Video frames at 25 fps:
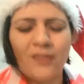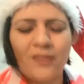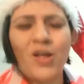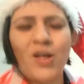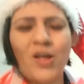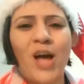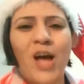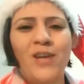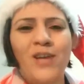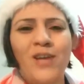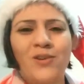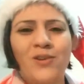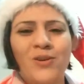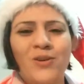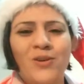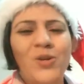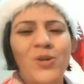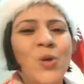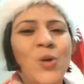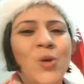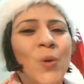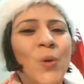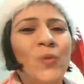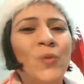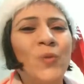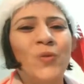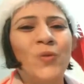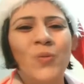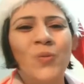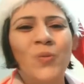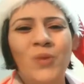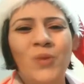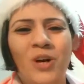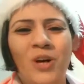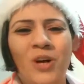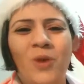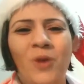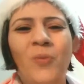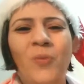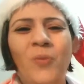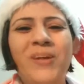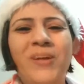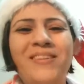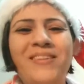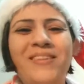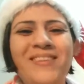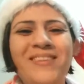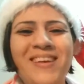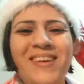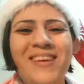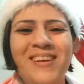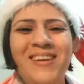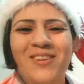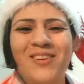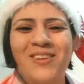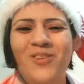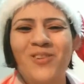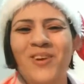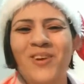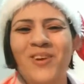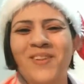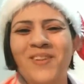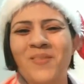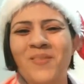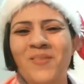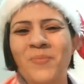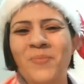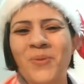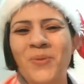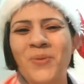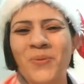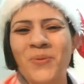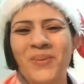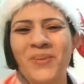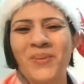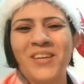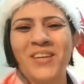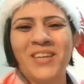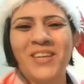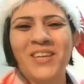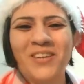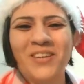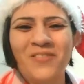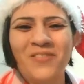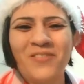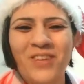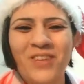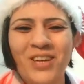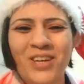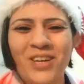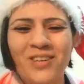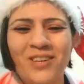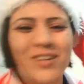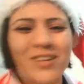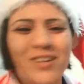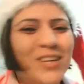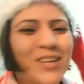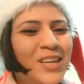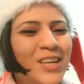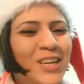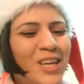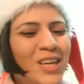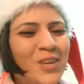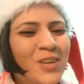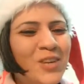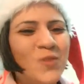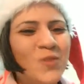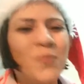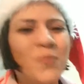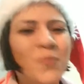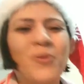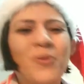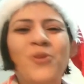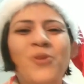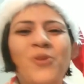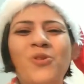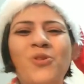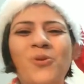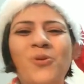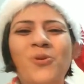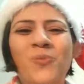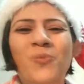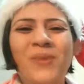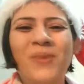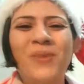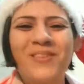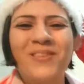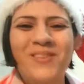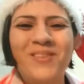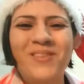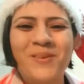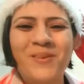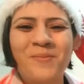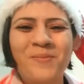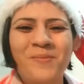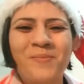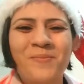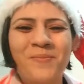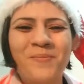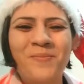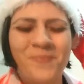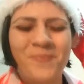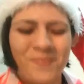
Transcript: that no sooner we see it transmute and convert into spiritual wisdom.